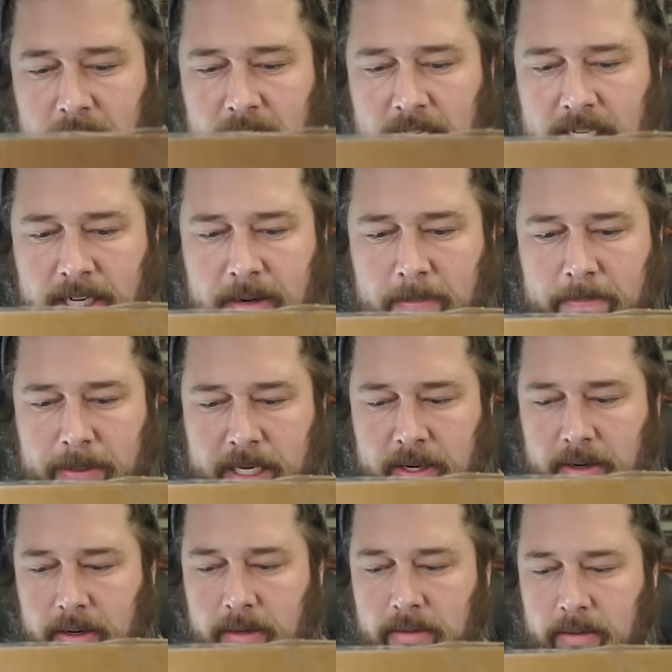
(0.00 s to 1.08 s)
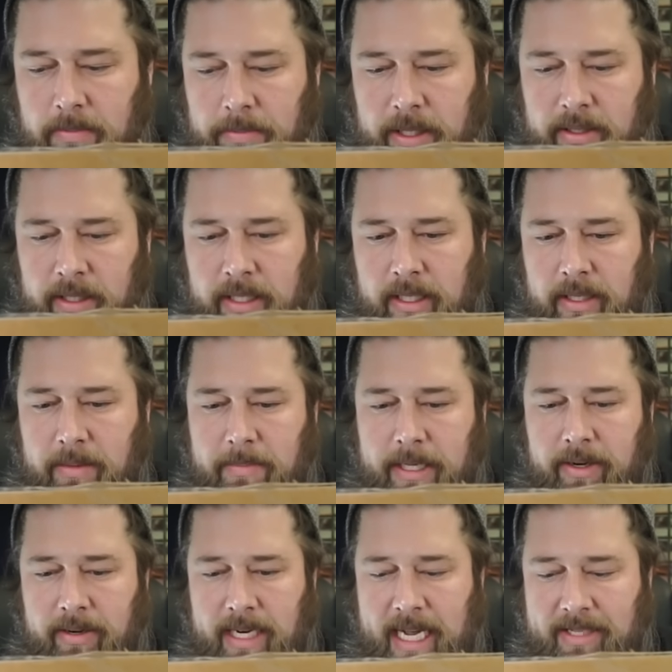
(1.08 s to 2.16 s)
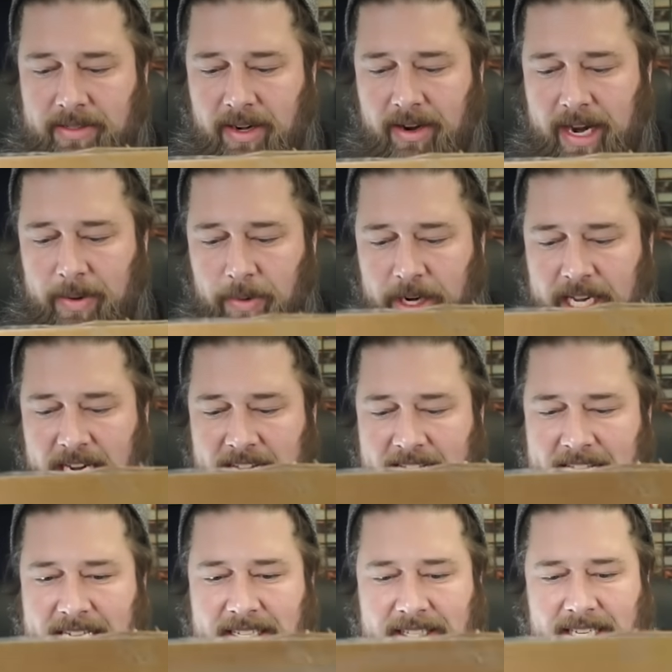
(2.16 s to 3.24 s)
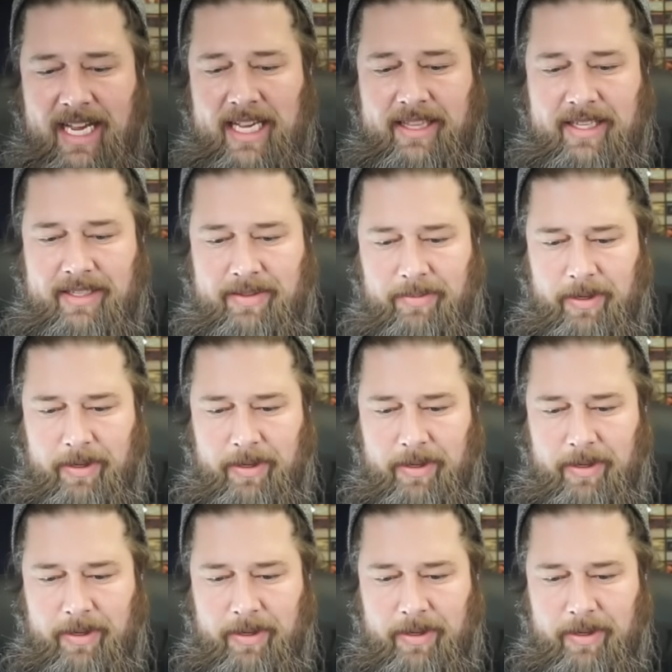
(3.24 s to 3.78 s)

Yeah, apparently I need a bigger desk. All right, we're getting inside this.